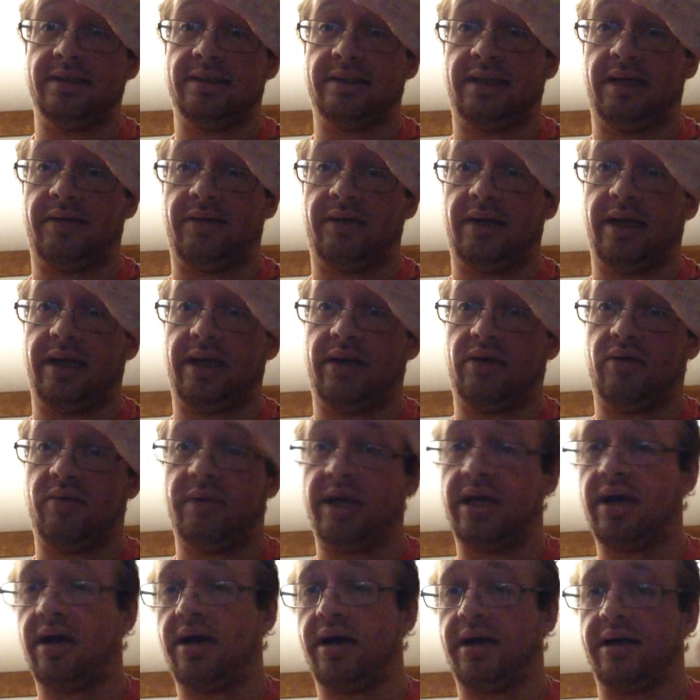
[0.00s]
they were like, oh my
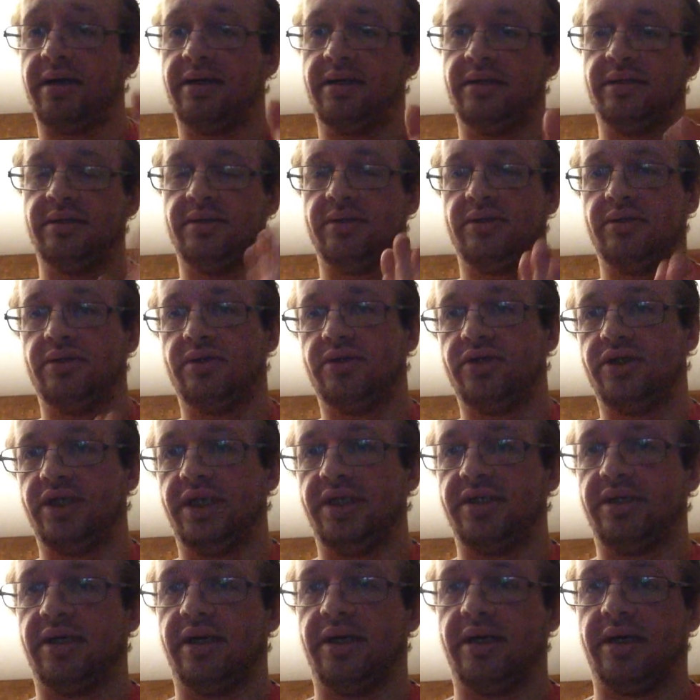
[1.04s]
god,
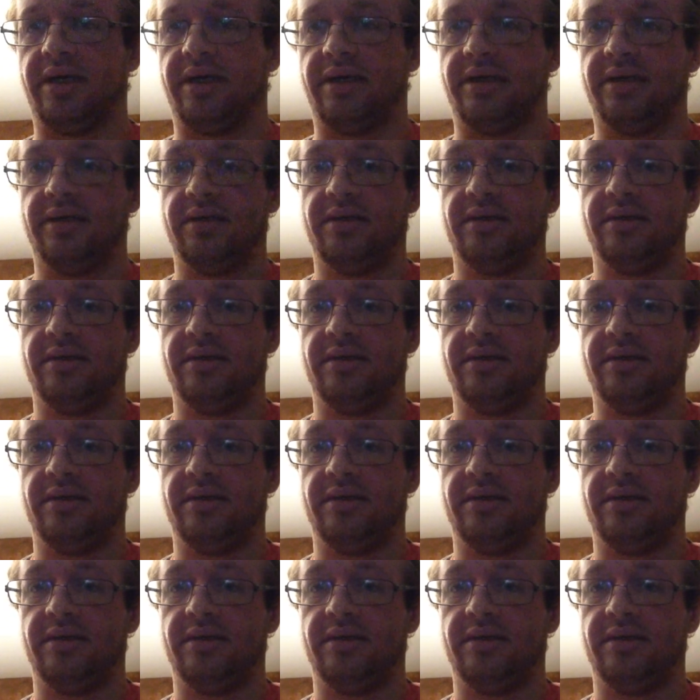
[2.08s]
she's going to